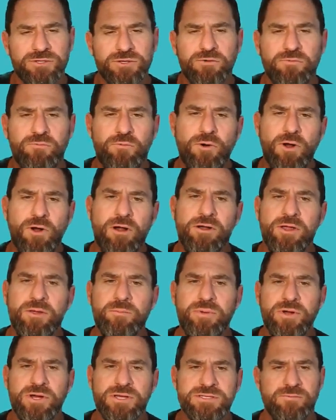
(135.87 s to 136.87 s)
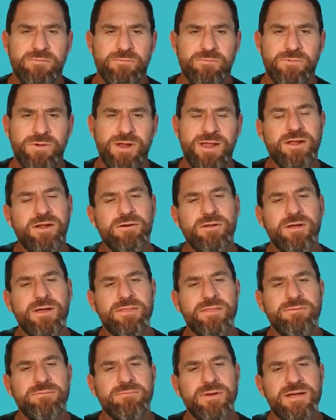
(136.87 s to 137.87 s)
So for our input right
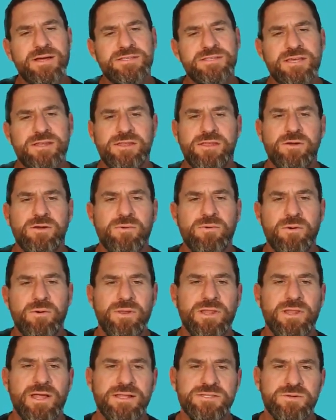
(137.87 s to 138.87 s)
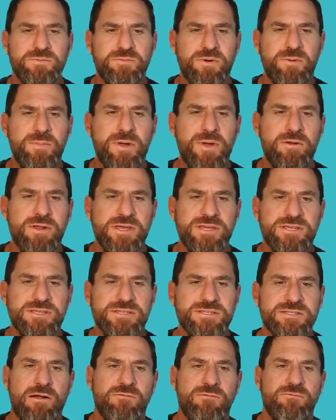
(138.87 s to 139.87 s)
here, I said, what we'd like to promote is
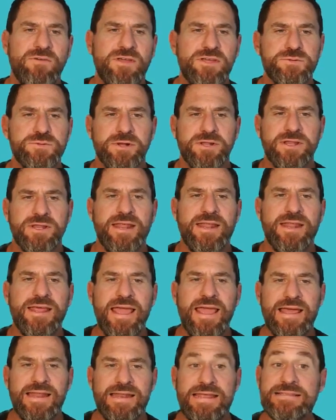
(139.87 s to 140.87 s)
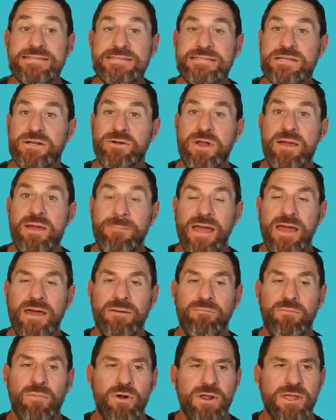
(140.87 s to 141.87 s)
our Facebook and Instagram
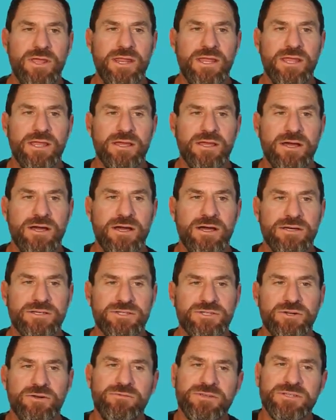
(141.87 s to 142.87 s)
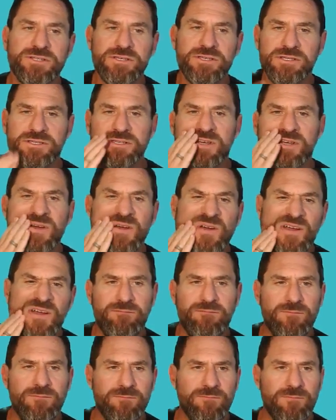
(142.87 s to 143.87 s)
pet marketing services,
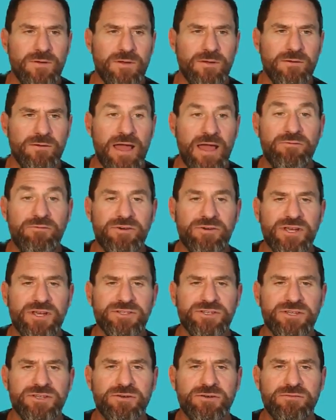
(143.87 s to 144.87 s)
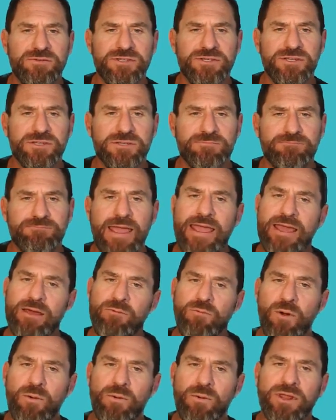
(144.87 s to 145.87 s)
advertising services.
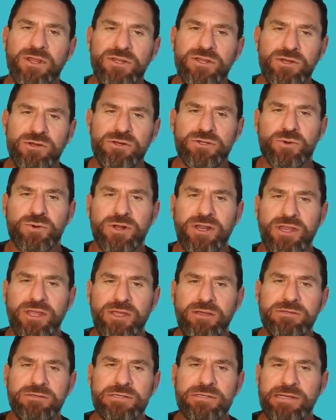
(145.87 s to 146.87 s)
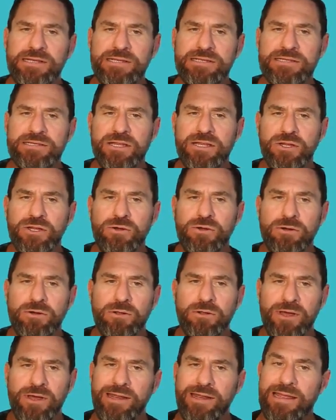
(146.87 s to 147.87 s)
And what we're going to do is we're going to use LinkedIn,
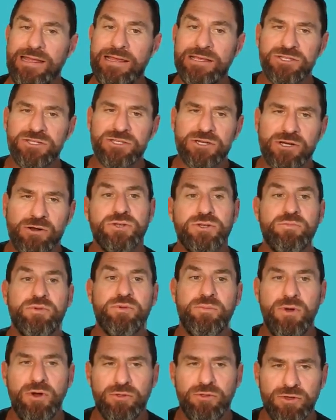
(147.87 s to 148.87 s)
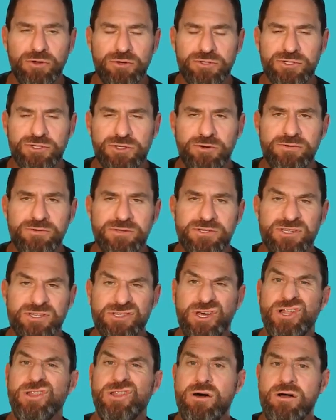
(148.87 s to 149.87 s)
Google, and Insta to promote those
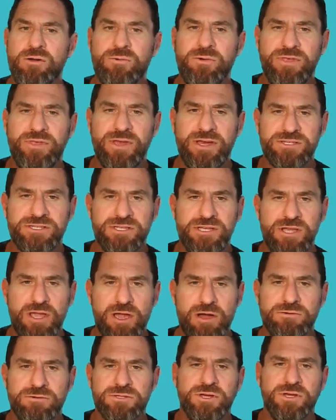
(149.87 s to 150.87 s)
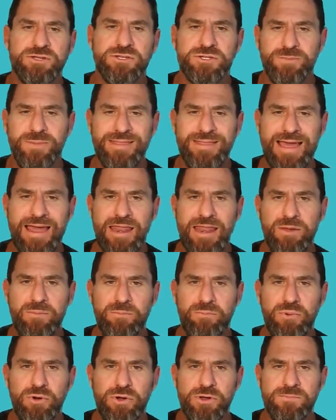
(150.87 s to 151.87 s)
services along with SEO. So I just made that
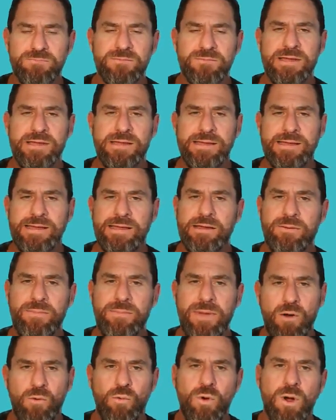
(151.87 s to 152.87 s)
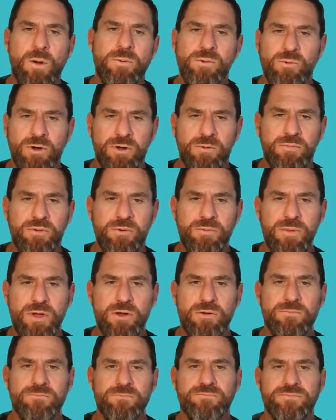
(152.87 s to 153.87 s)
input about what we want to
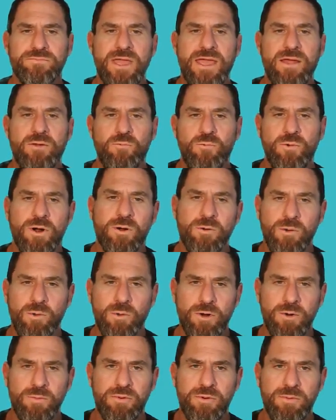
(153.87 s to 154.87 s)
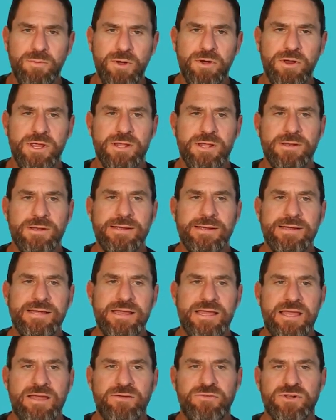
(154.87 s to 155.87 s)
promote and where we want to promote it.
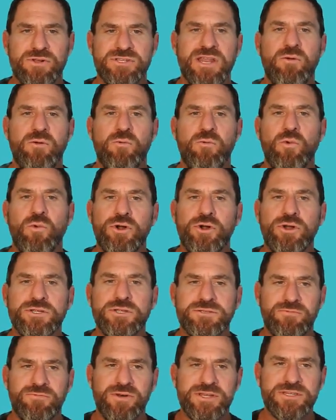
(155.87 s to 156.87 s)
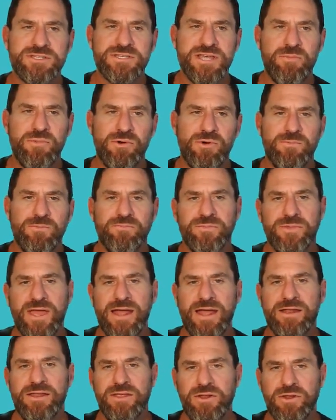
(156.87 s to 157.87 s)
If there's any words, for example,
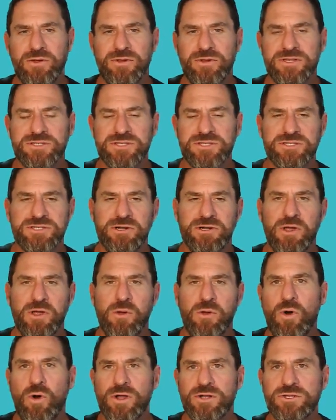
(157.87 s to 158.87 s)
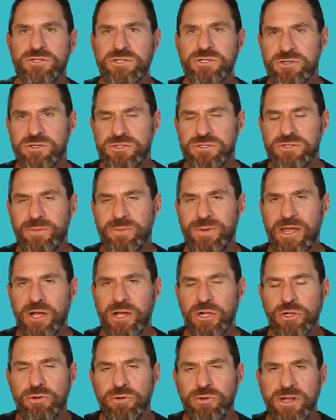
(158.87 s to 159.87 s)
that you don't necessarily want to
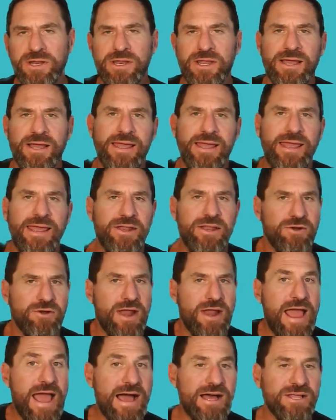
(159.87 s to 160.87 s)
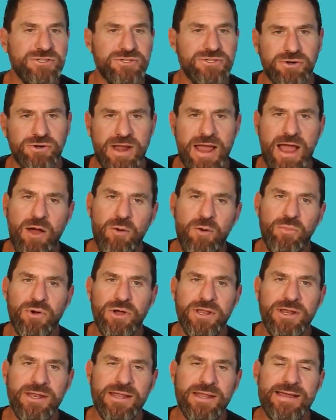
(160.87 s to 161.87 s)
be included in your ads or
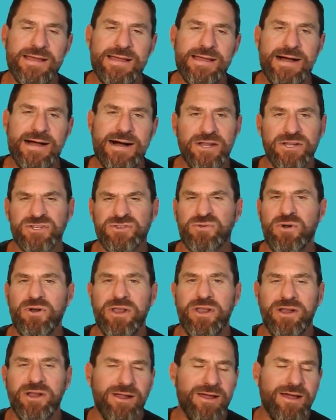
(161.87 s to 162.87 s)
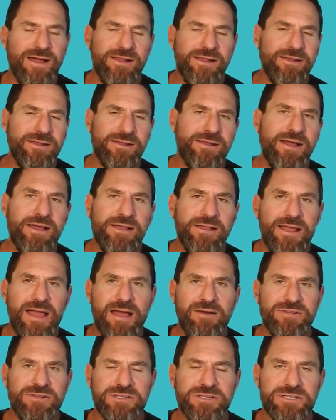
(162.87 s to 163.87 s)
output, I just wrote here, I
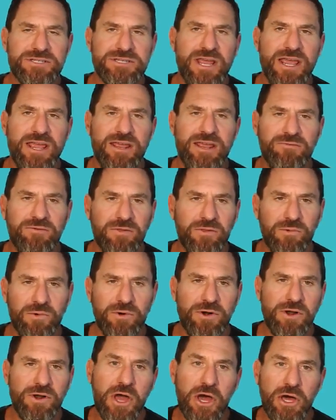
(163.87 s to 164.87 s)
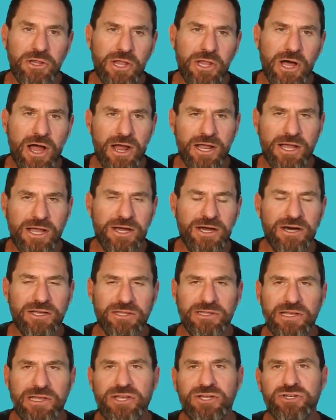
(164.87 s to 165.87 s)
have a disdain for the word unlock,
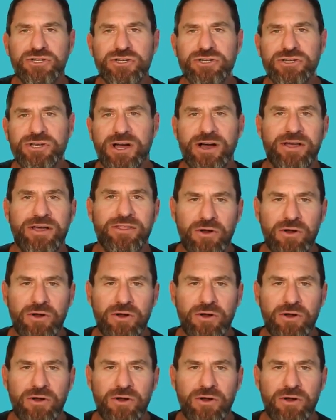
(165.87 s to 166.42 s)
unleash.